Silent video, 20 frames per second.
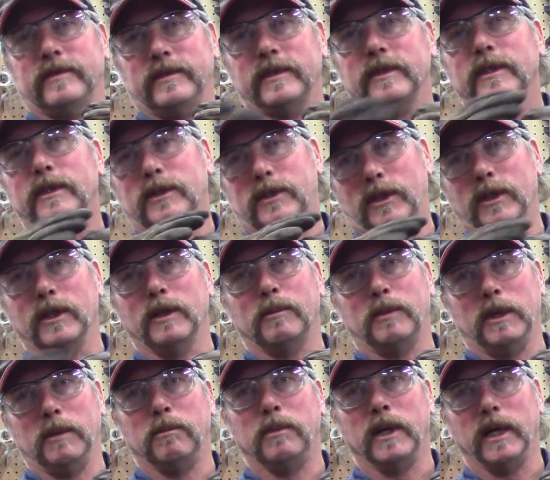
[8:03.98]
there's going to
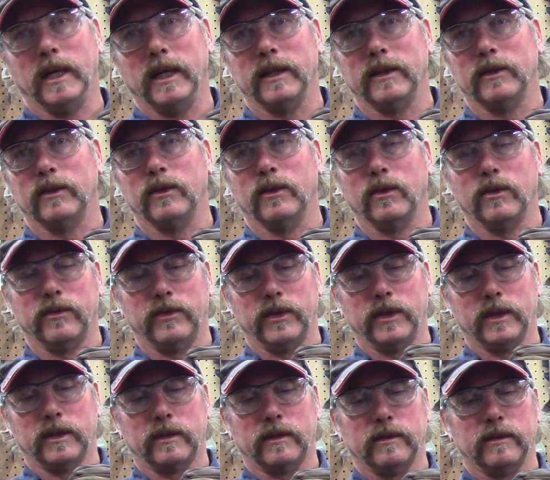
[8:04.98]
be Bondo over
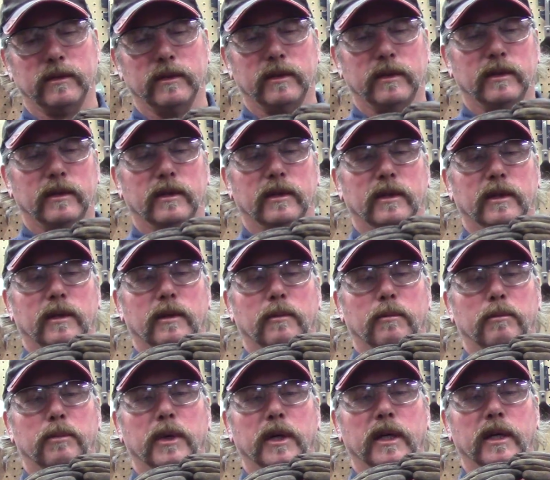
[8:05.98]
it.
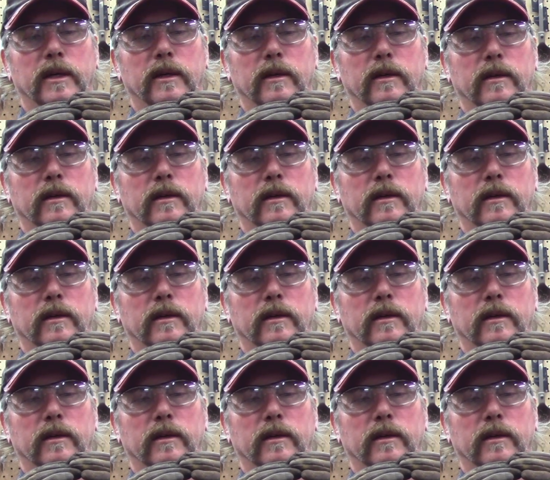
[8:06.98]
But